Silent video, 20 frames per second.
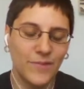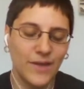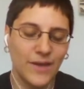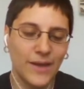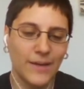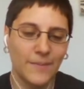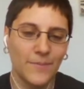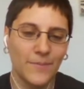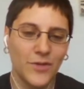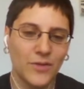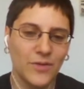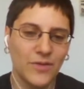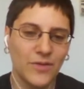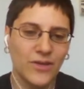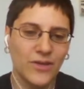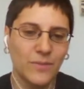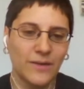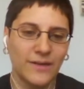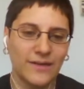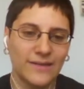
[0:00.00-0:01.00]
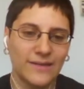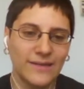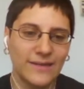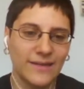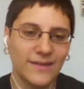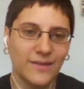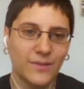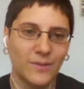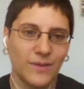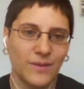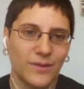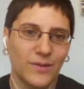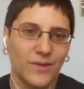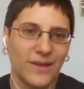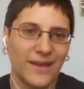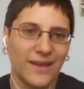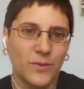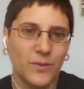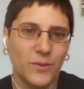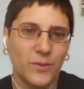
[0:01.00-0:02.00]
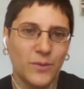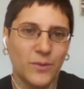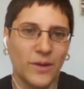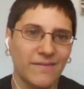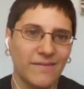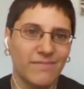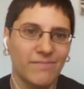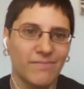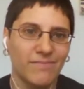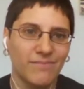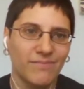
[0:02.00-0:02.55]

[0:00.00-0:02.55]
um, Jewish community is is like quite